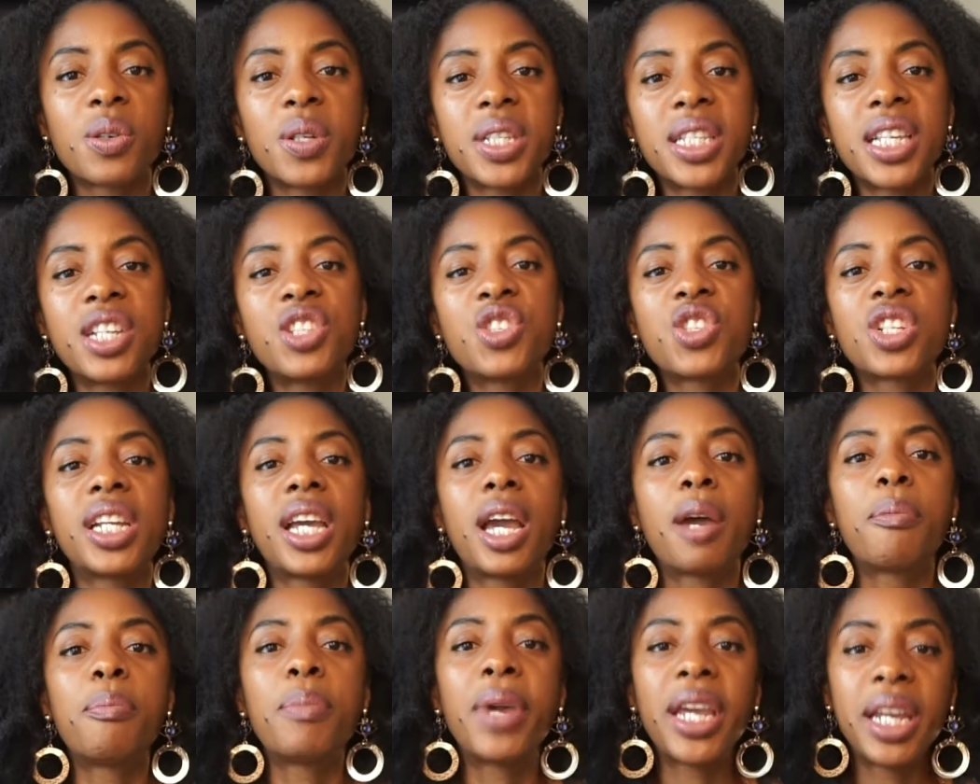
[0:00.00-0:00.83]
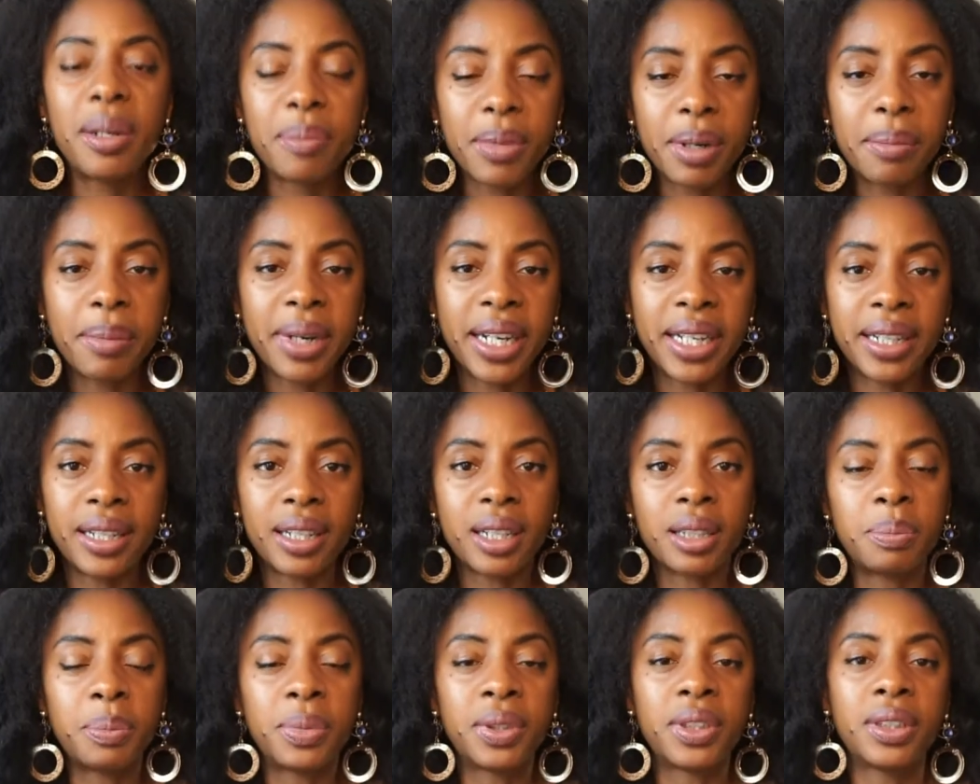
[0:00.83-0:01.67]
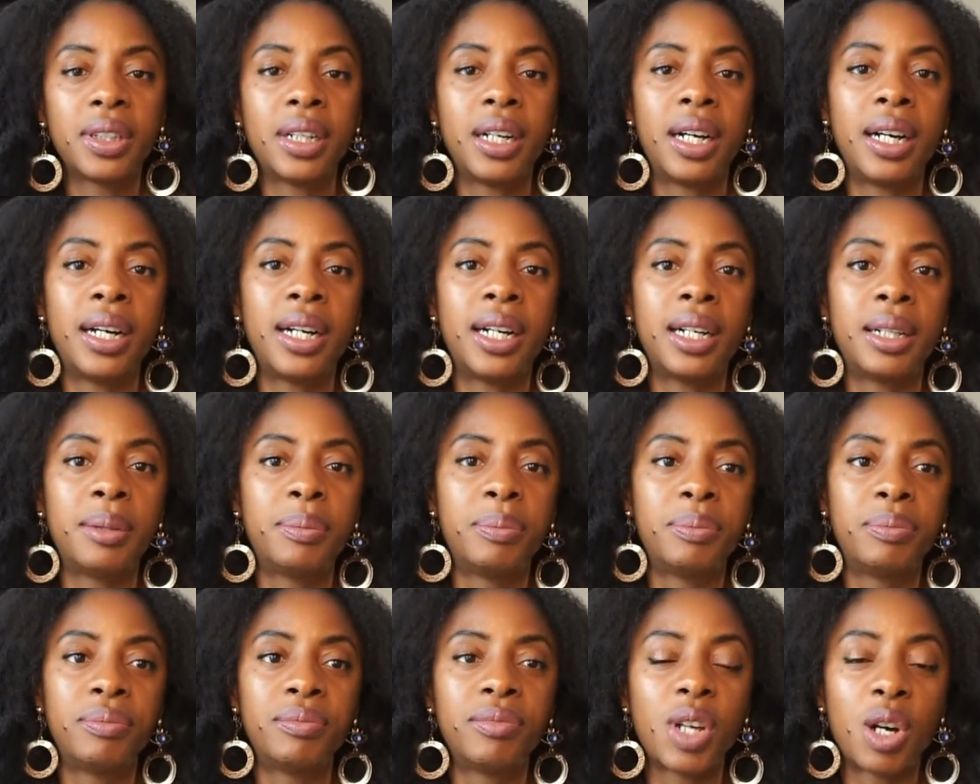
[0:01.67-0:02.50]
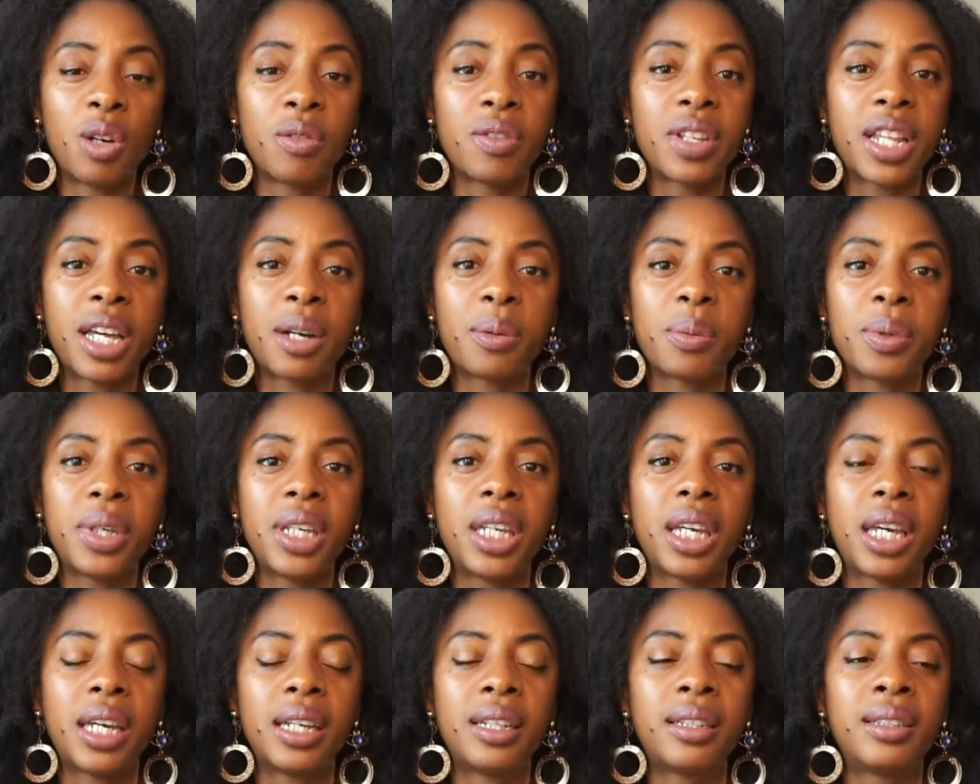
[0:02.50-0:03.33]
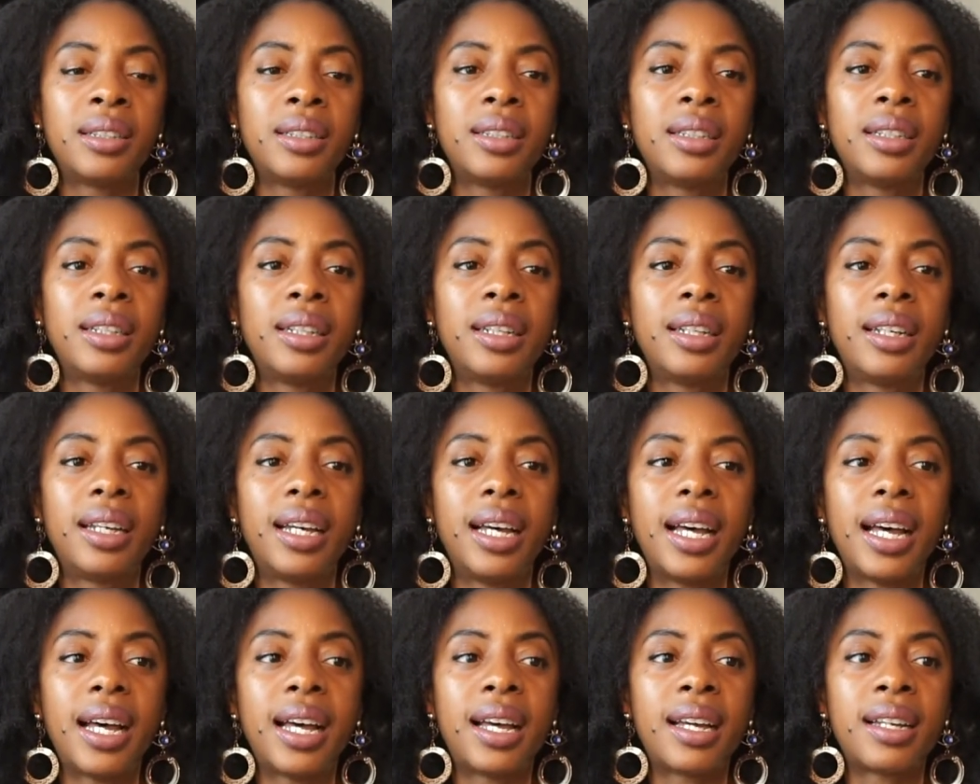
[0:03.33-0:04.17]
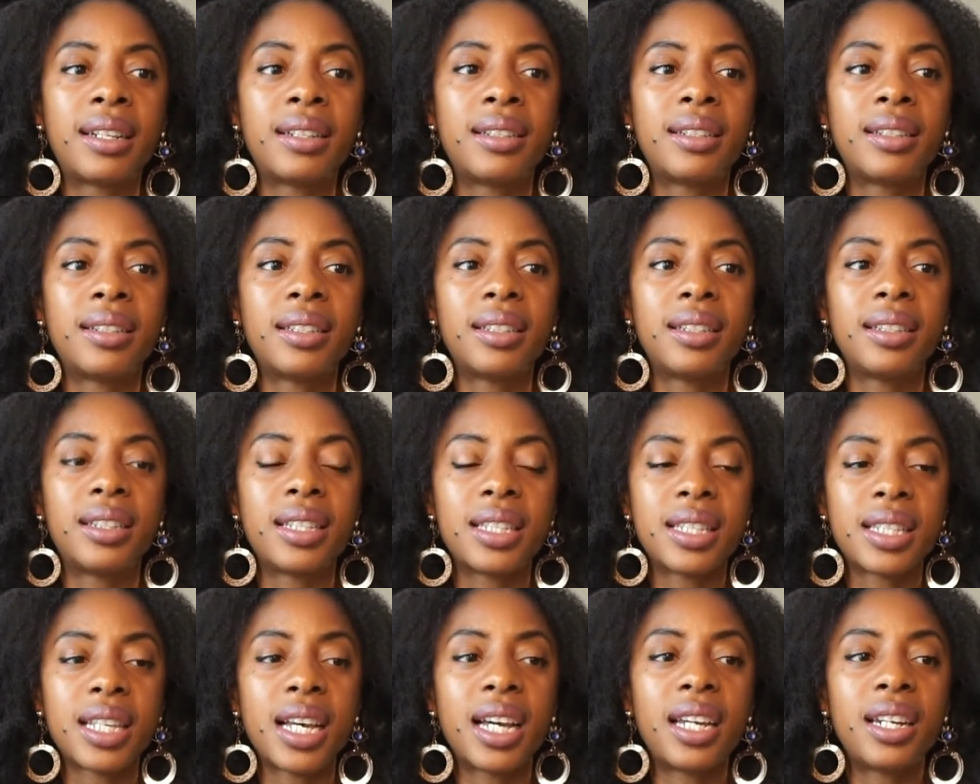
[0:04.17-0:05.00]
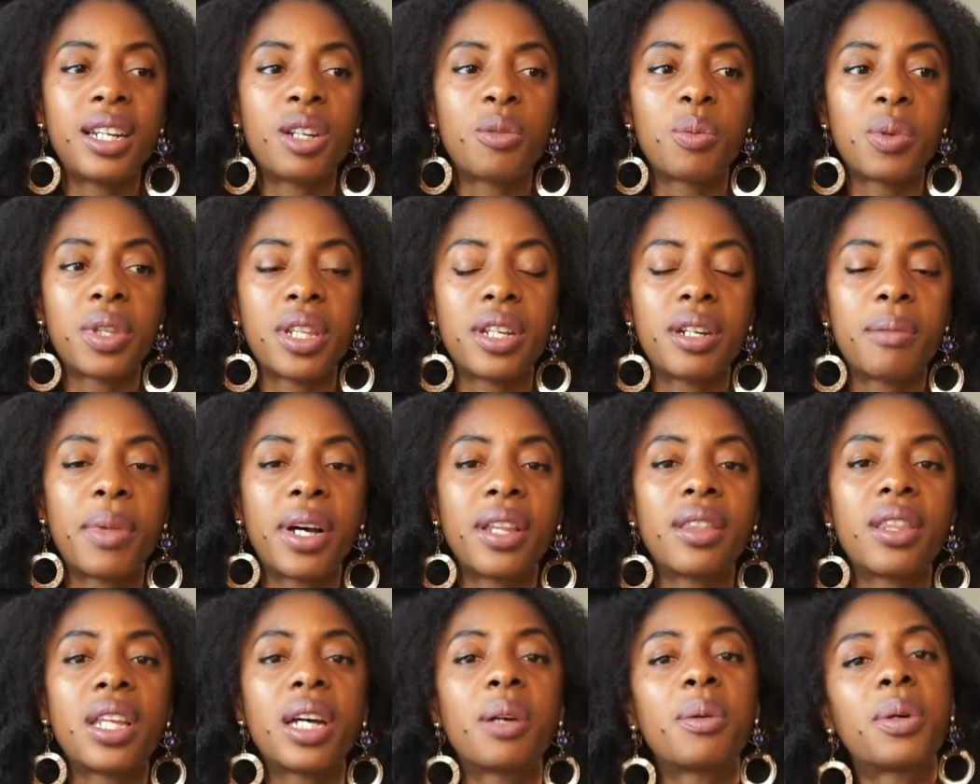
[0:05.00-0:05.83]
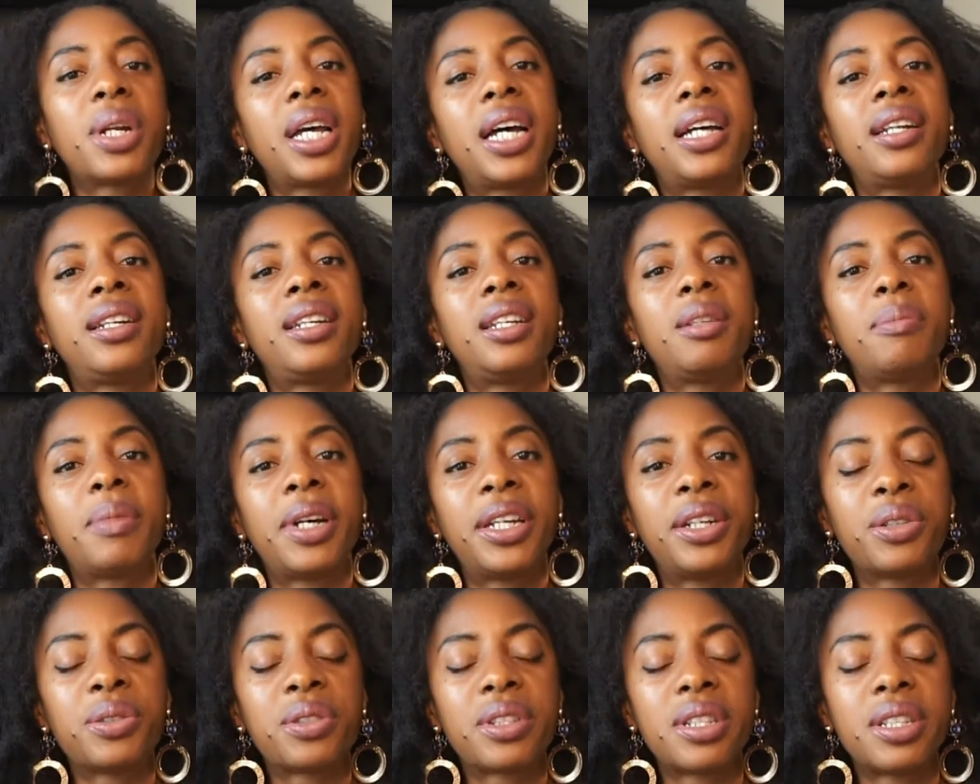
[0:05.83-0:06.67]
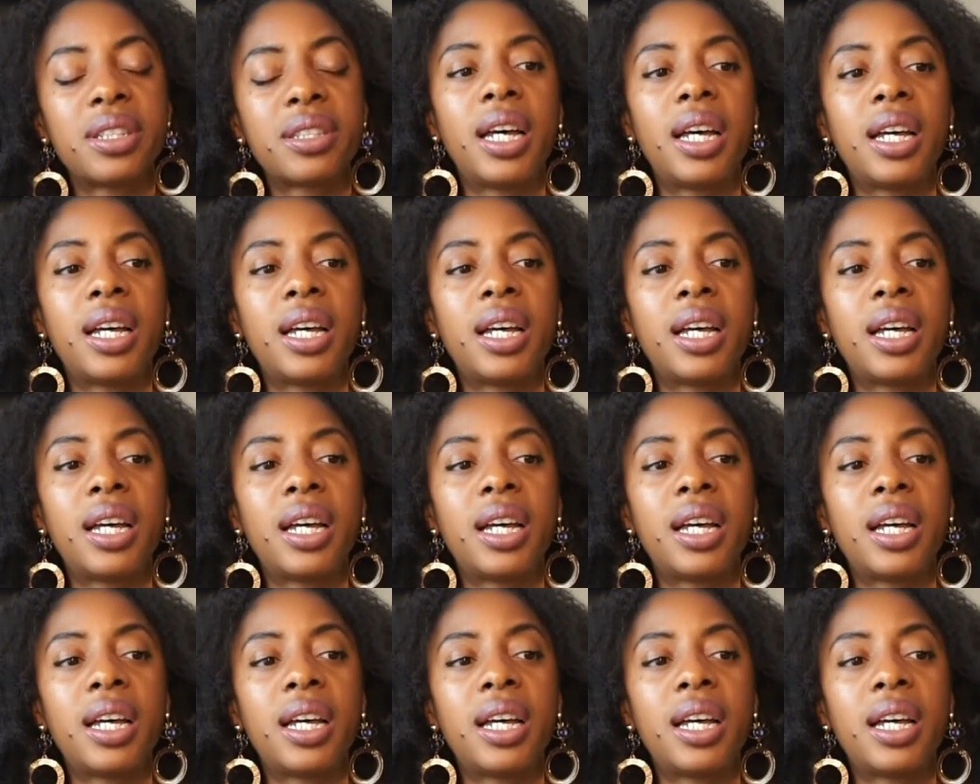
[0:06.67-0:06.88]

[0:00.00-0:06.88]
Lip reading: essentially I made my mind up over that weekend and decided within a month I would hand in my notice.